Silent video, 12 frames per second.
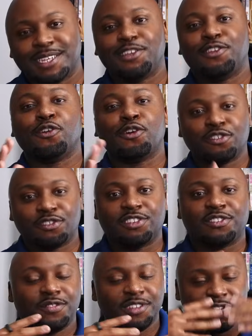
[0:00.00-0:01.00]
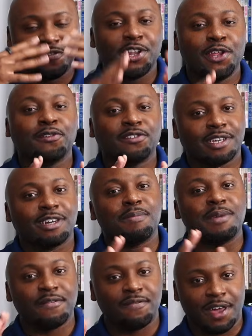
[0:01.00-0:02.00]
this video is gonna
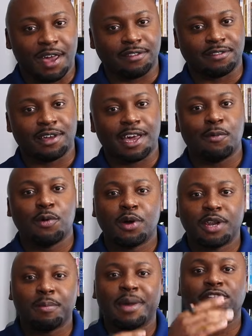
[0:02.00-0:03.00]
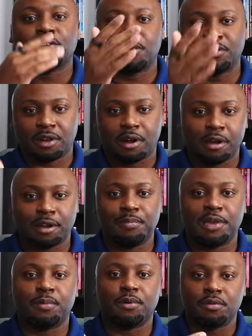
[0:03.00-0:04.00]
be advanced, okay? We wanna make sure we're targeting
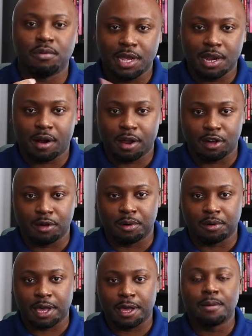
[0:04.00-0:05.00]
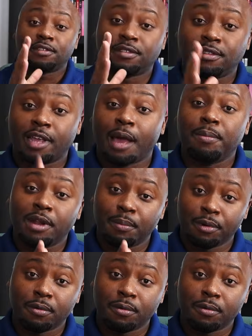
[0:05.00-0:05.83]
people who need our help, okay? Step number